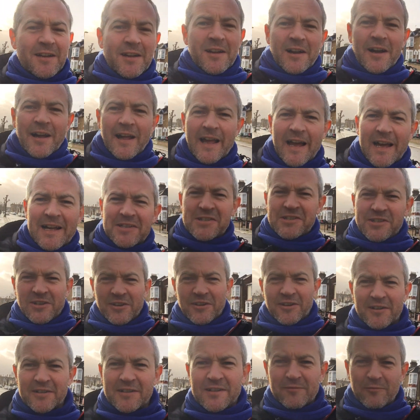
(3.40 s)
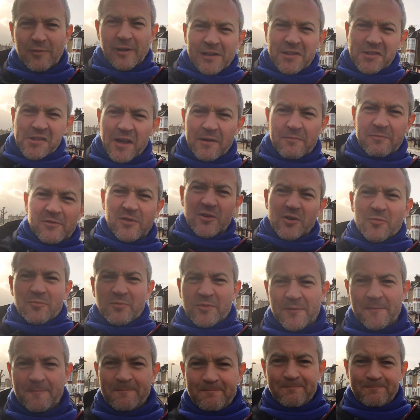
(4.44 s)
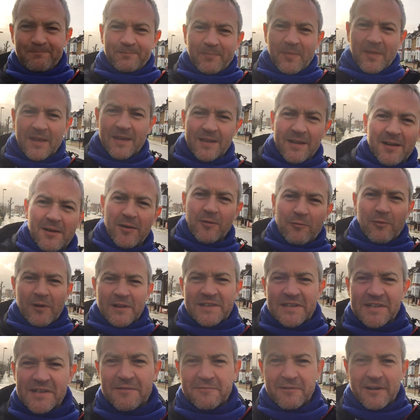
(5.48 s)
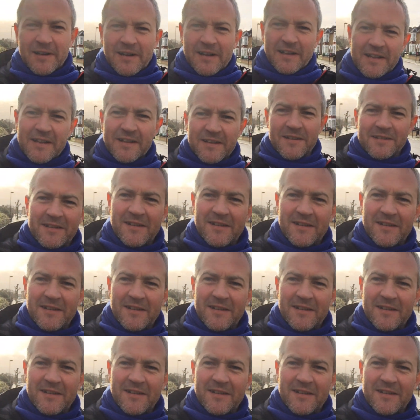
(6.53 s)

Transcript: I asked you on the WhatsApp group, what do you want to